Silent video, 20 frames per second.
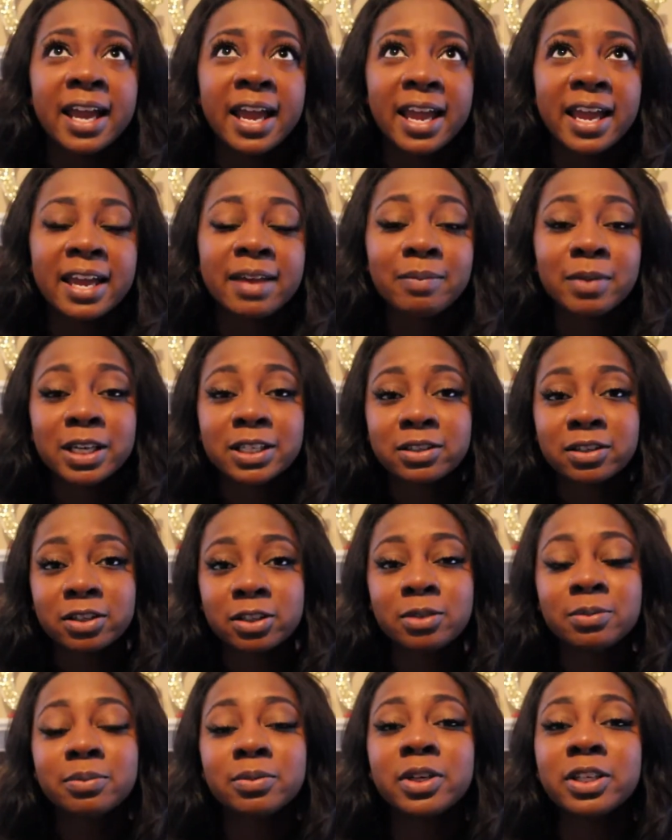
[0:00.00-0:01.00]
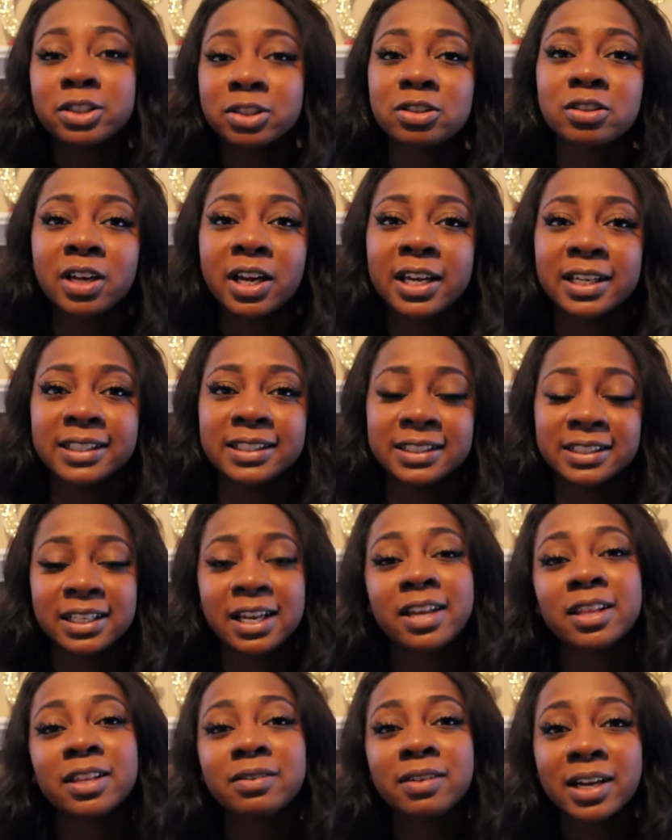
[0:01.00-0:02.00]
And make sure you moisturize, because
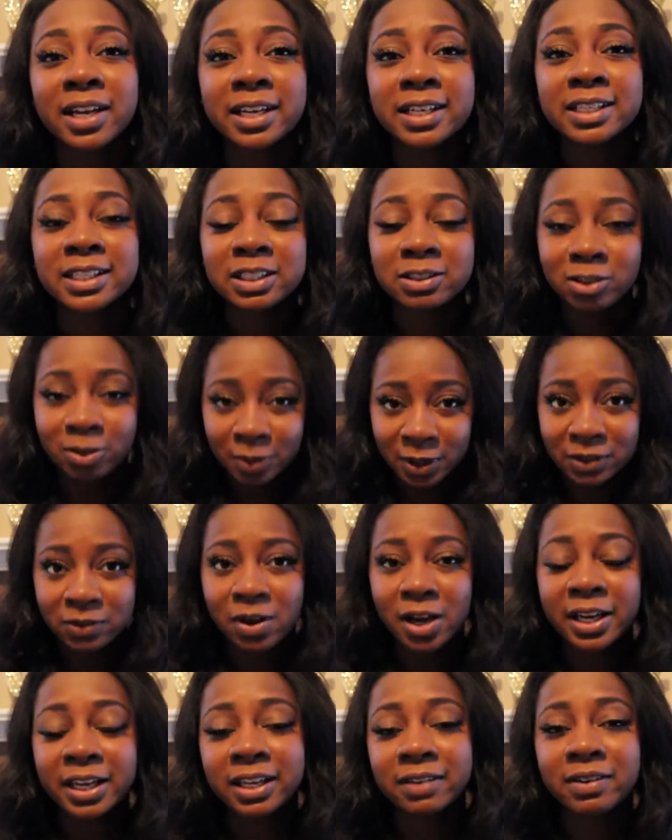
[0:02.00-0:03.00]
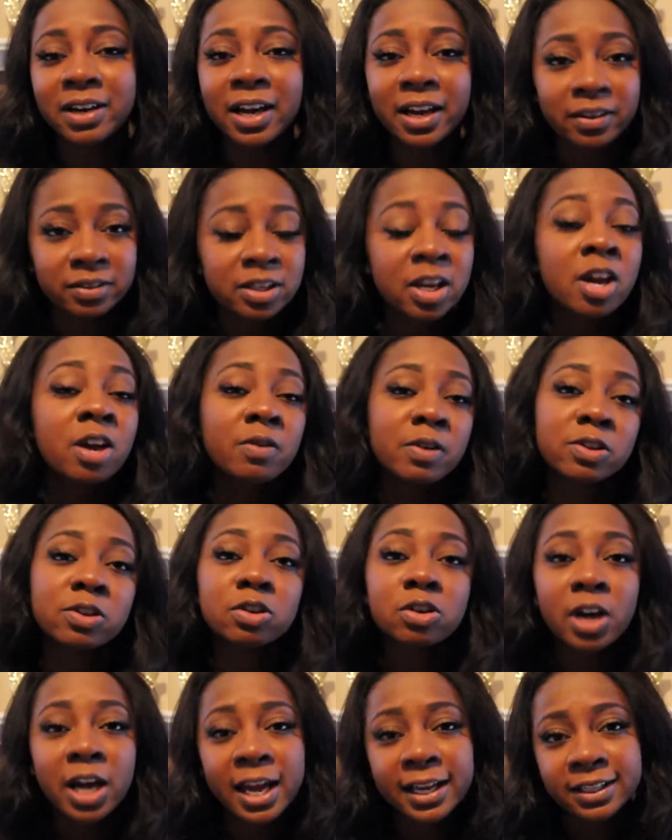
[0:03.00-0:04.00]
otherwise you will be walking around with
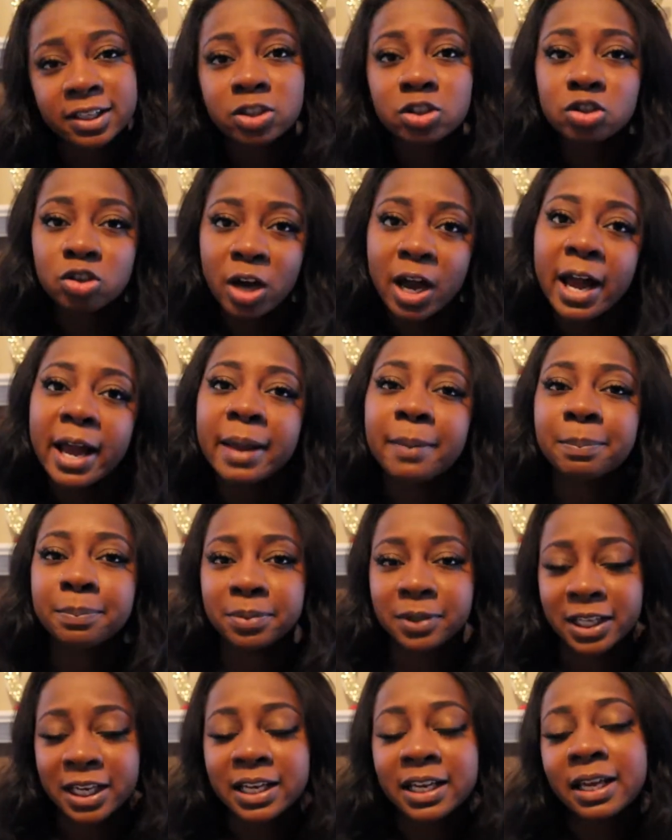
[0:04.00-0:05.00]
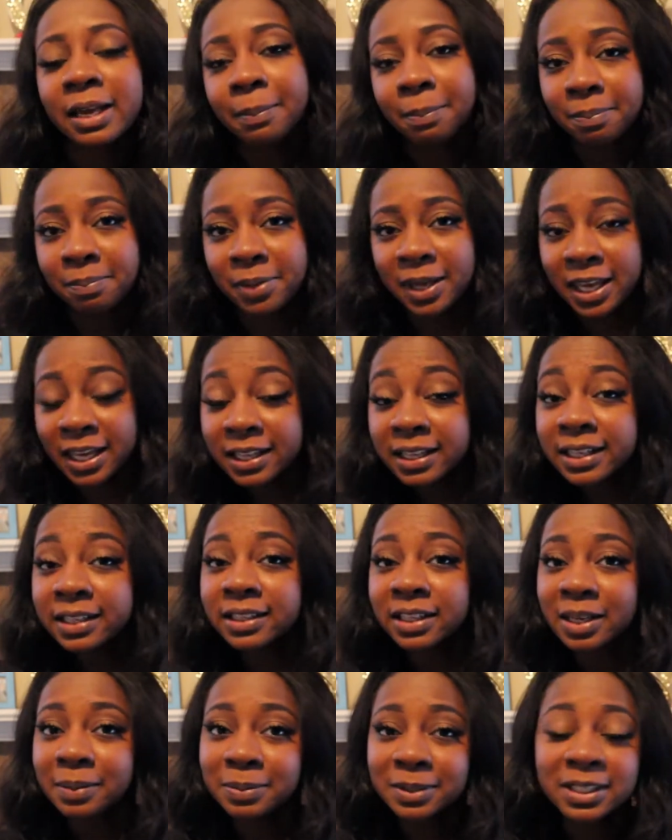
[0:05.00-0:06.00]
cracked, dry, bleeding, peeling
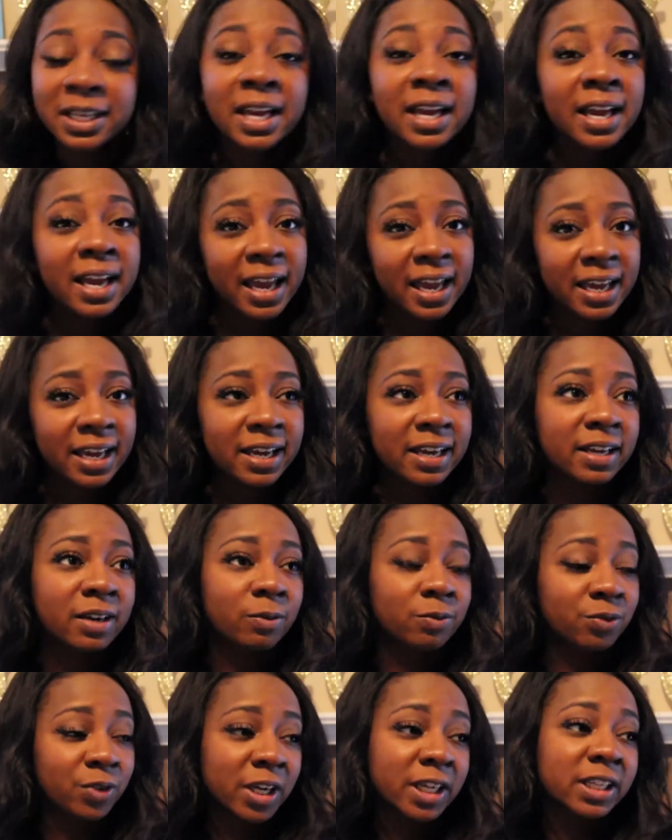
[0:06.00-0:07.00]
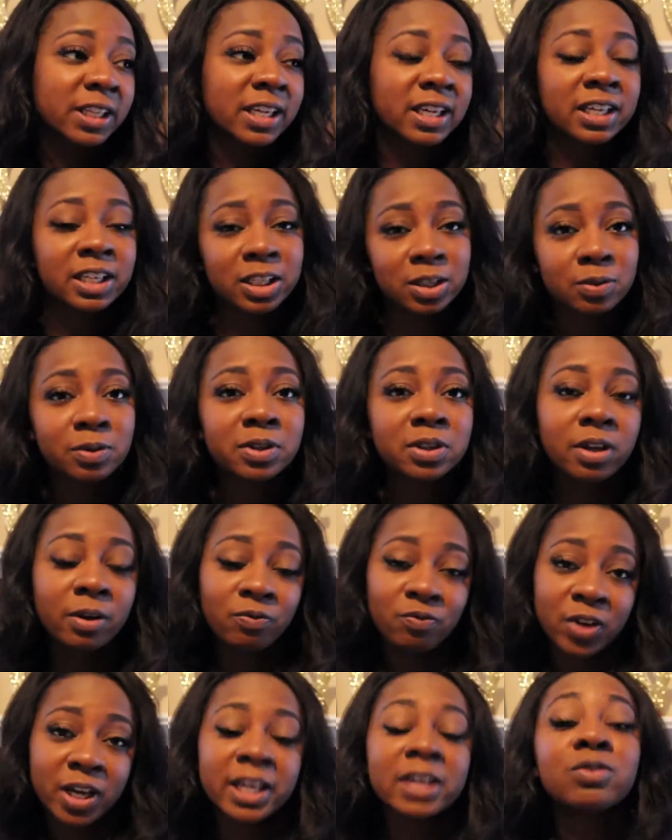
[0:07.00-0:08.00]
lips, and frankly you will
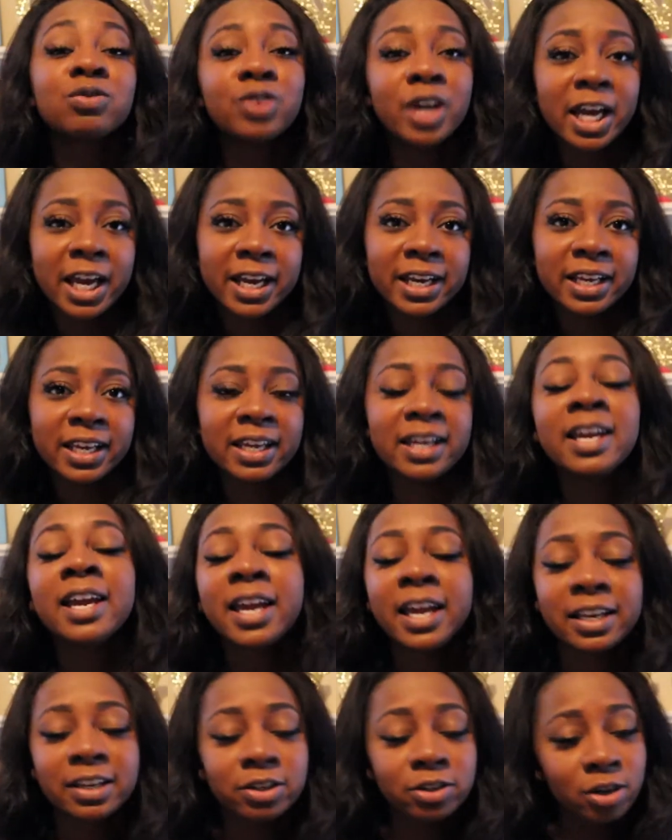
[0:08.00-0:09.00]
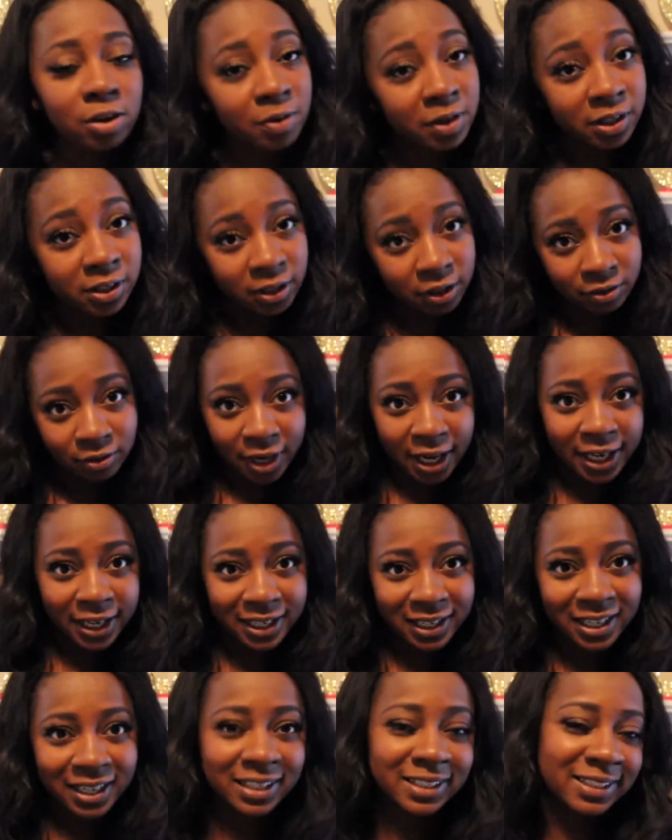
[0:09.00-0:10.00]
look fucking raggedy, and you don't want to look
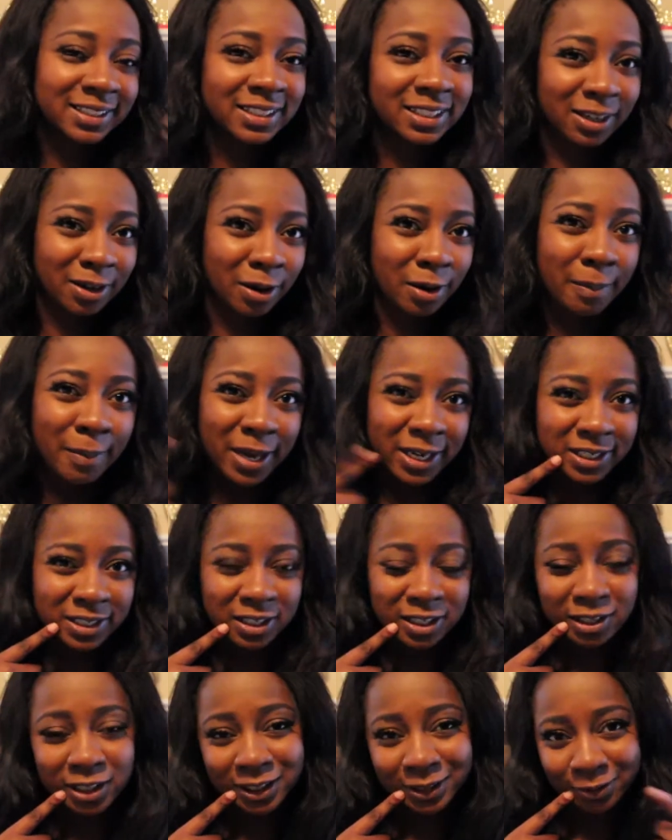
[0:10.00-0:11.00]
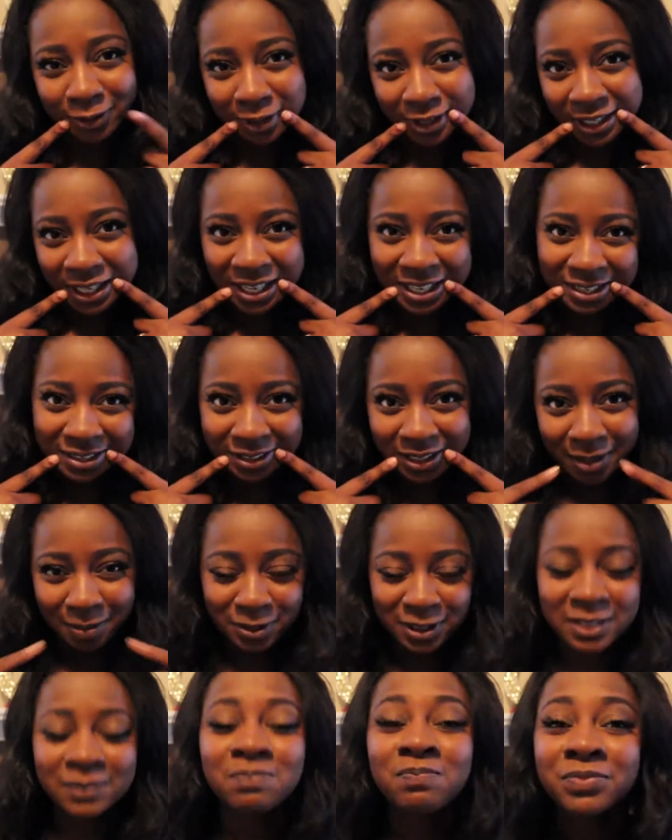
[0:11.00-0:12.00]
raggedy, so make sure you exfoliate your
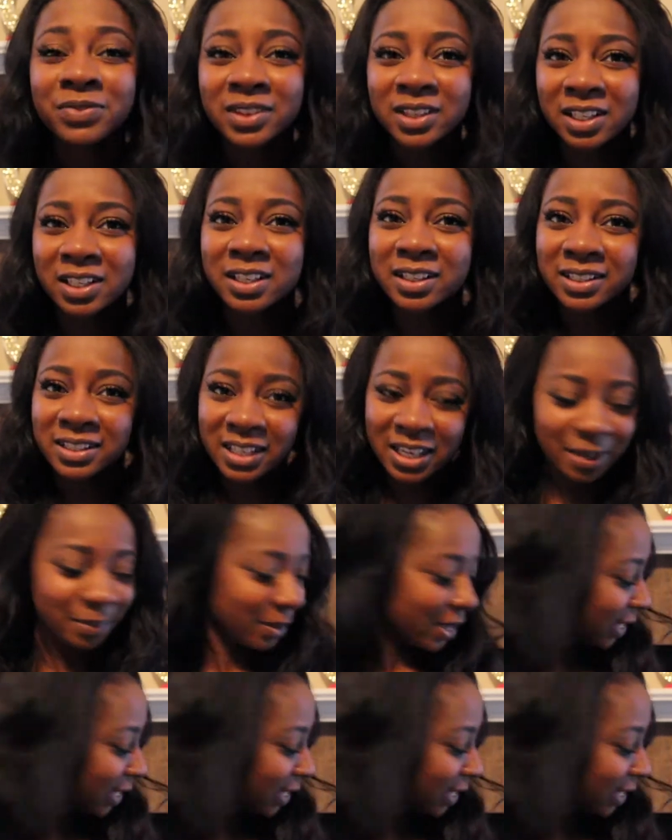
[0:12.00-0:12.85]
lips. Third tip,